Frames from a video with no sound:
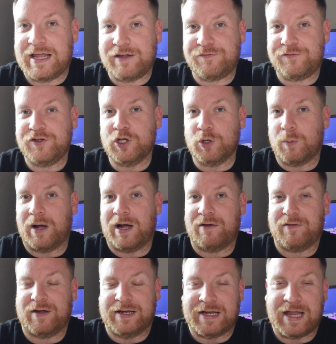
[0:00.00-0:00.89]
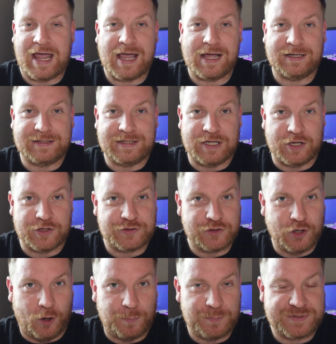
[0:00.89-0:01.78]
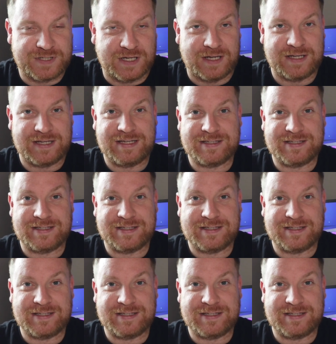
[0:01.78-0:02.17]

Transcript: if you are an early adopter,